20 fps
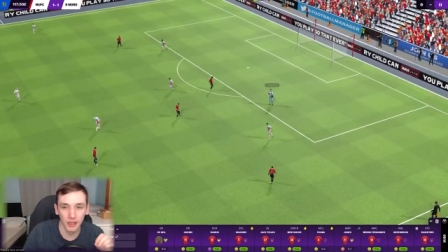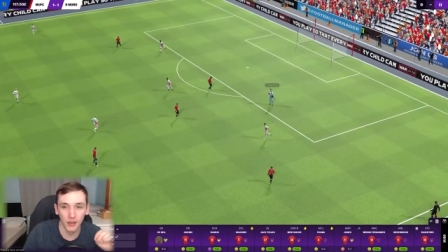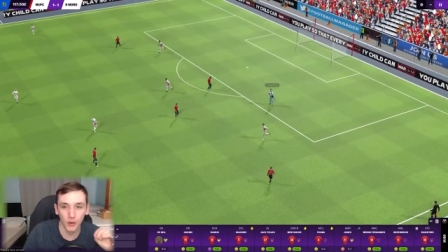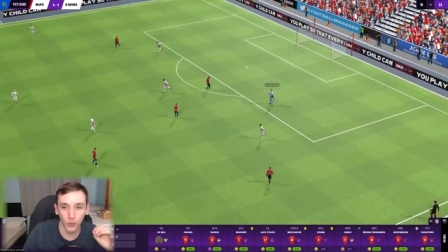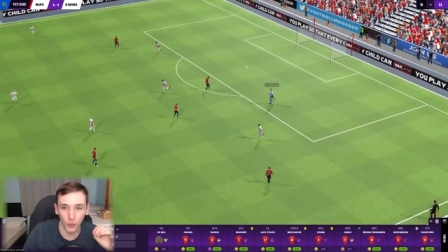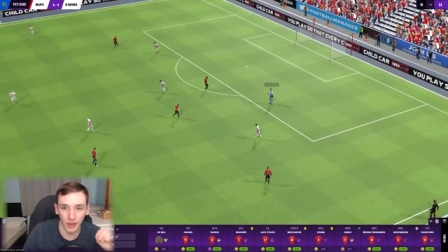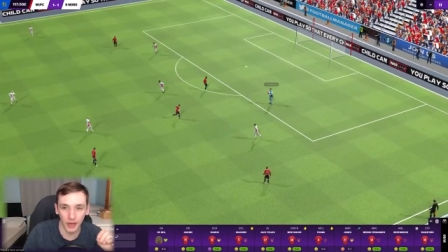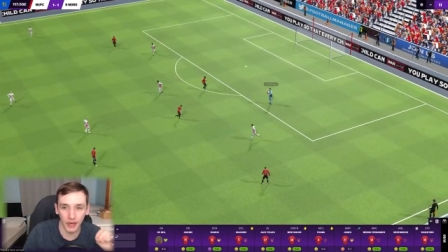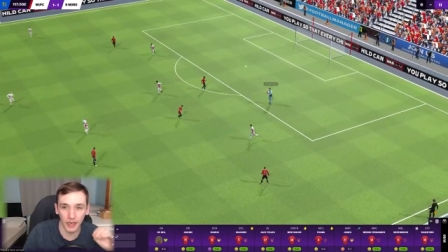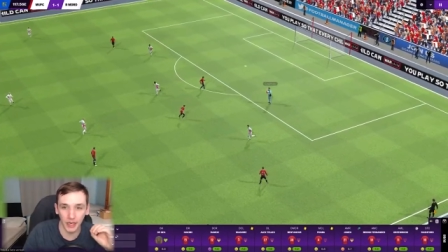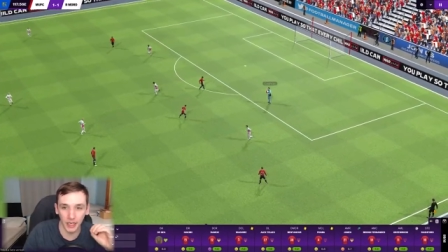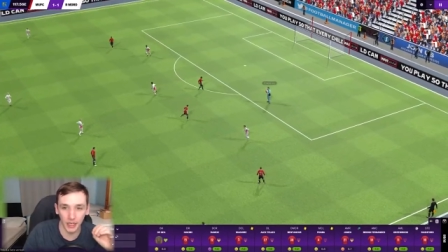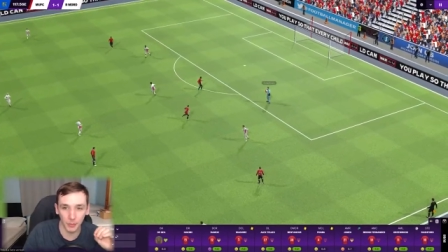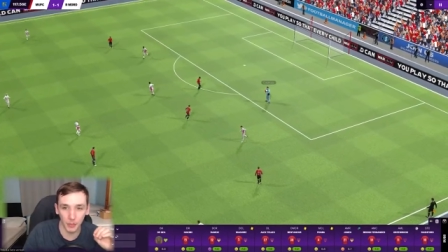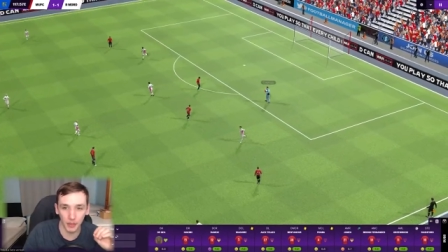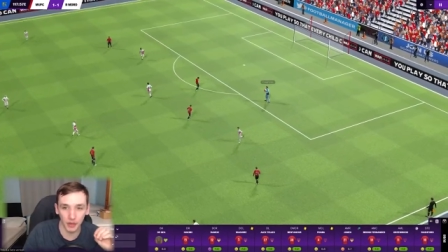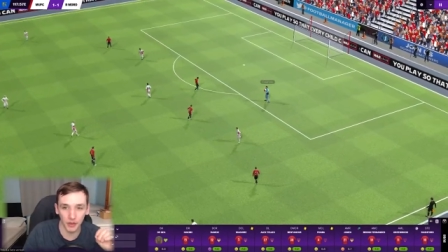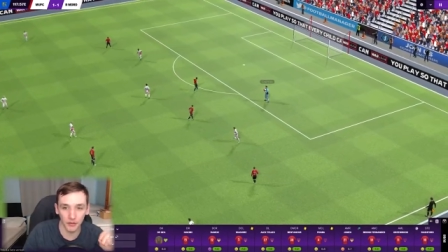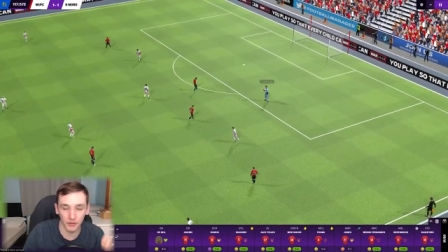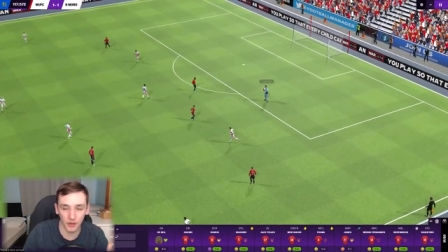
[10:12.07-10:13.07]
we need to
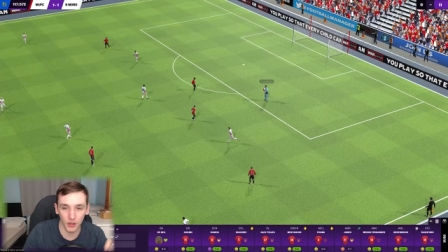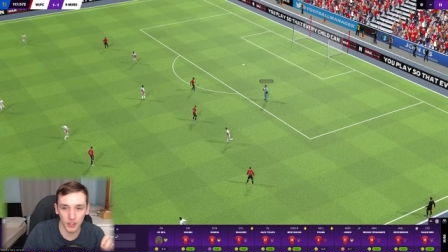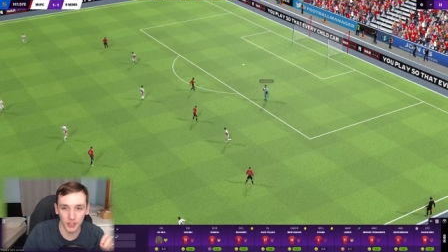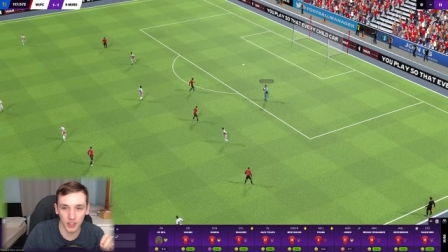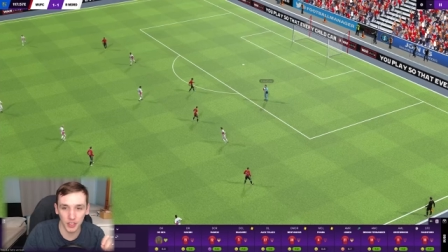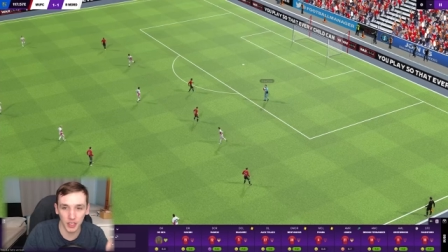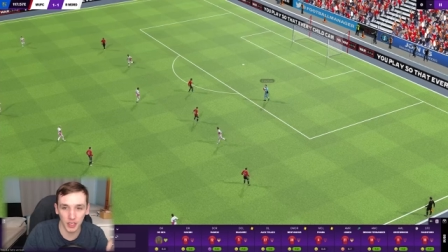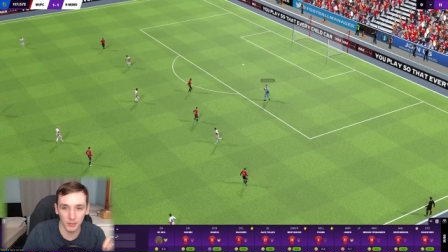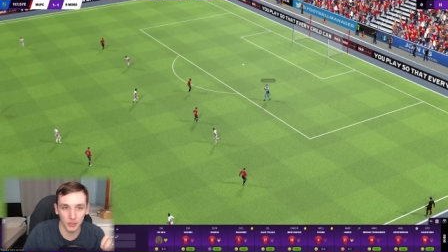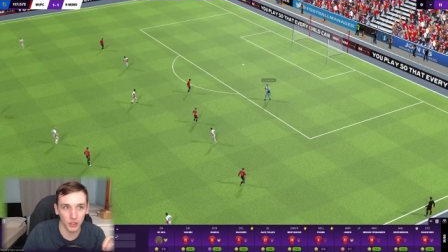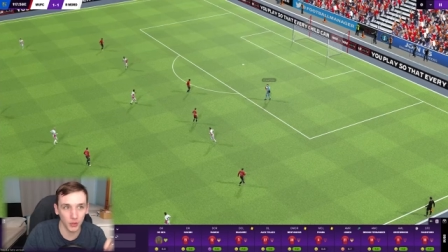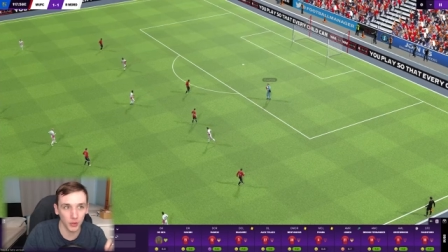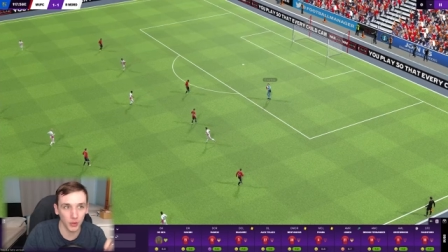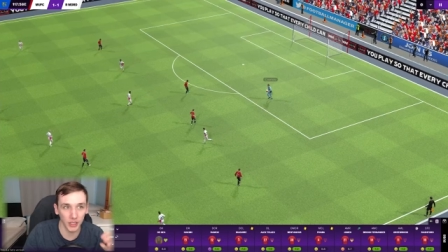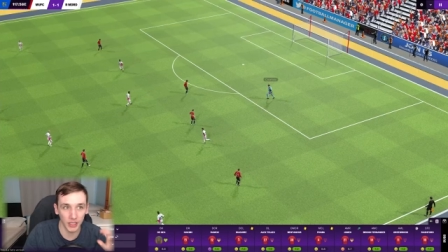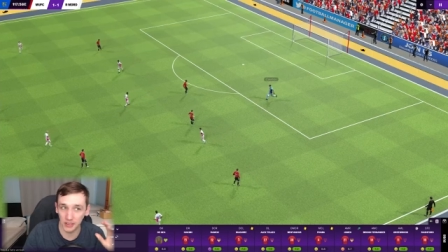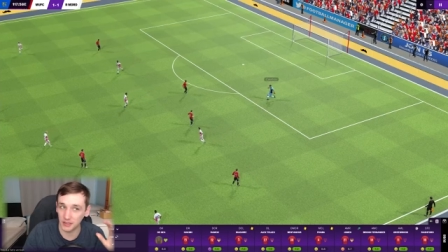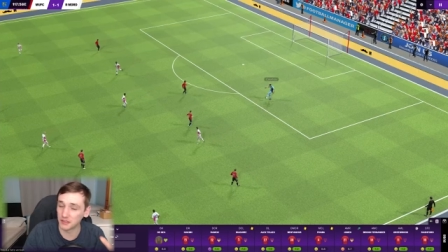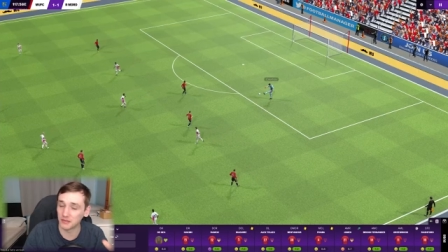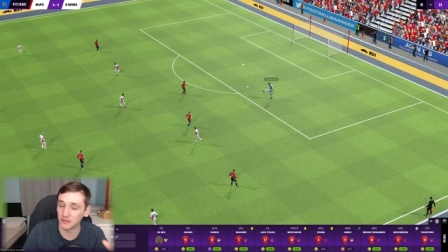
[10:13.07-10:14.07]
be the first team to it. He's